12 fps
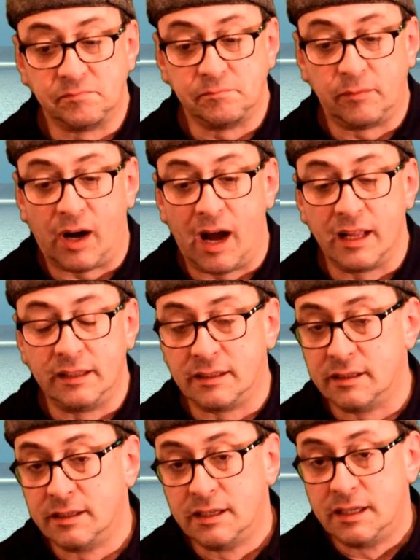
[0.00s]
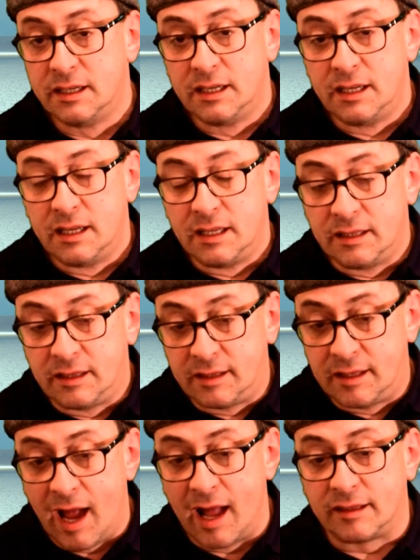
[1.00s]
bind
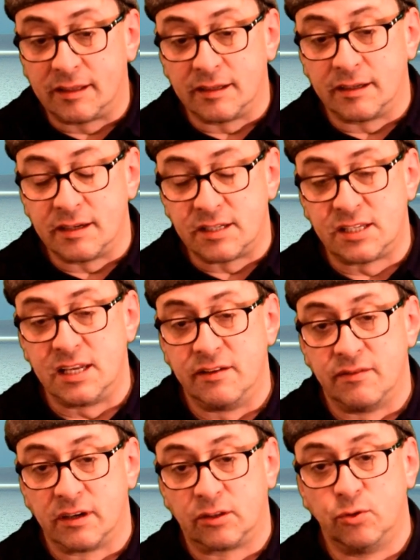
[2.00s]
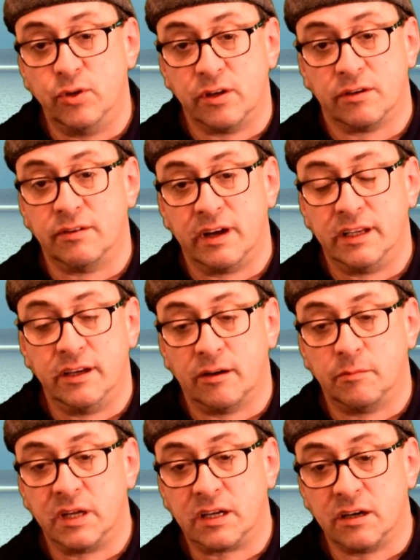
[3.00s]
that receiver to your
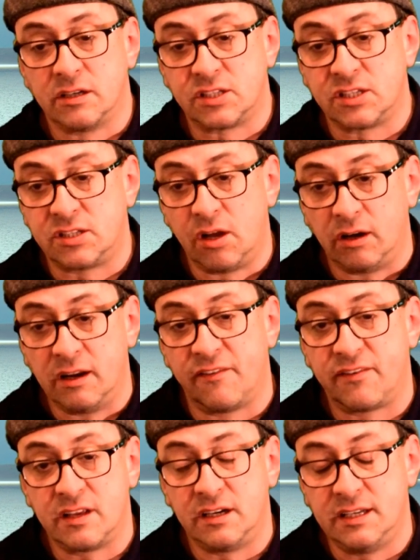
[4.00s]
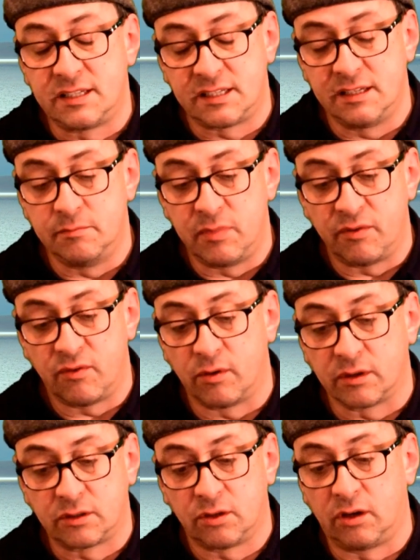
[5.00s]
radio, because it's not listening
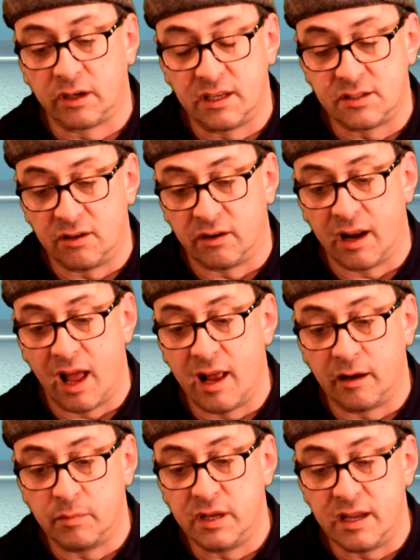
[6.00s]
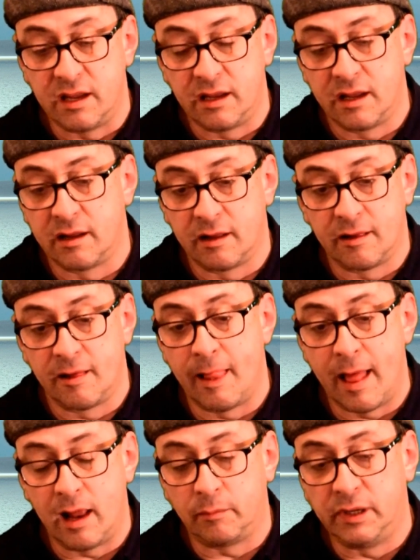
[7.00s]
before talk, it's not
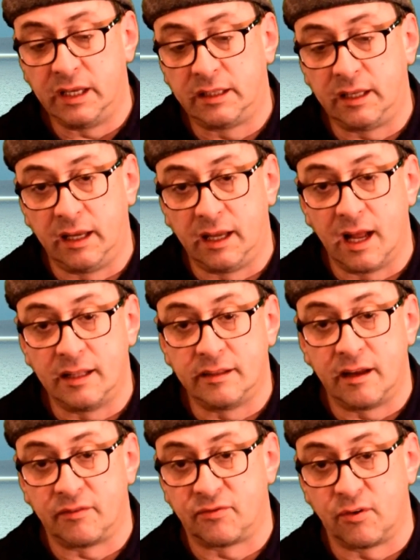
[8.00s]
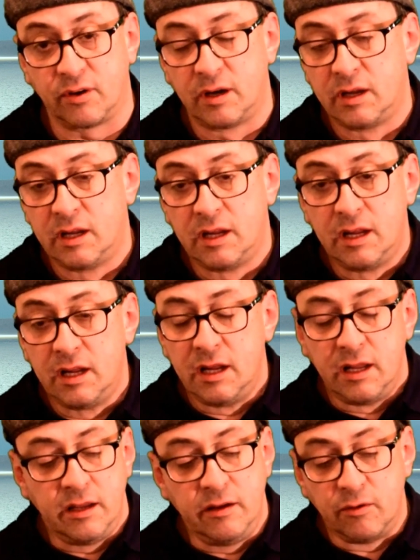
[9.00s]
LBT, and therefore
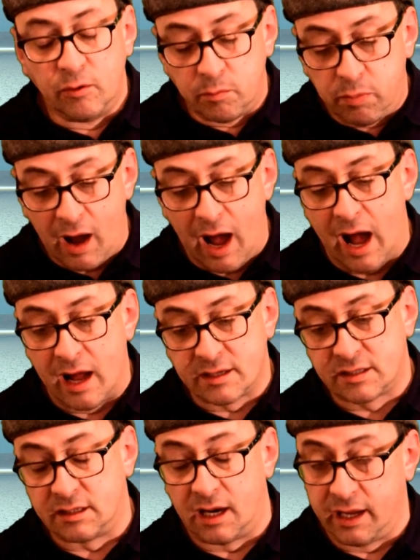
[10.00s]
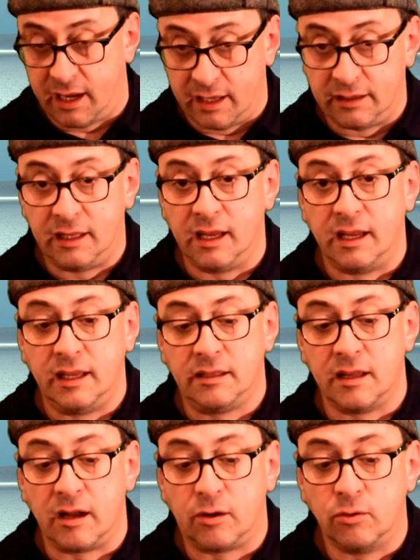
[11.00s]
you'll pass, like I
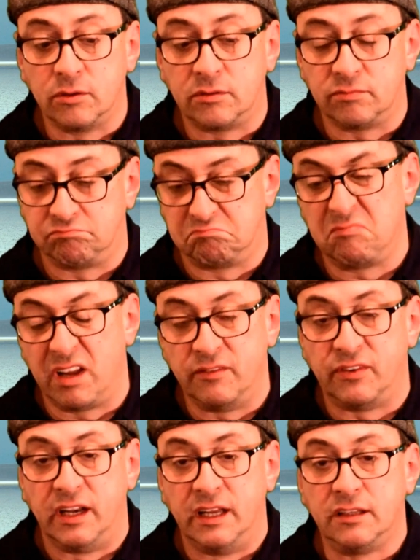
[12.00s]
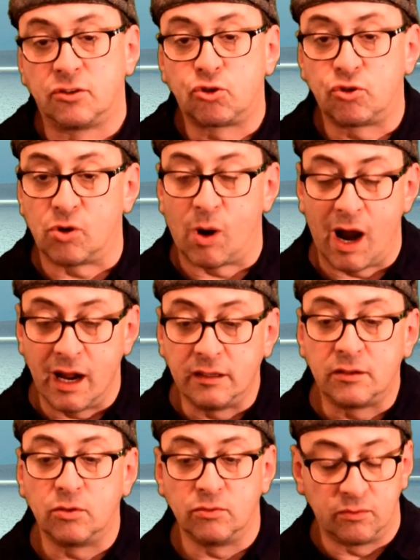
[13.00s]
did, a good evening
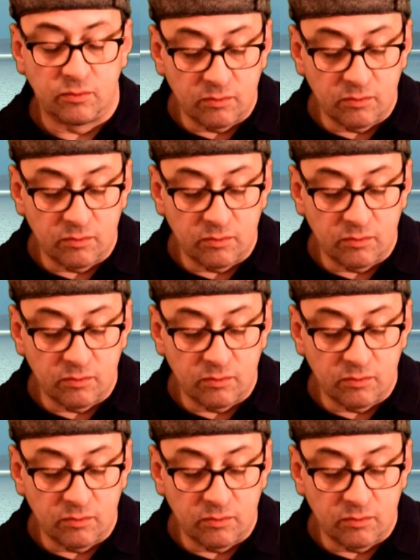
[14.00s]
trying to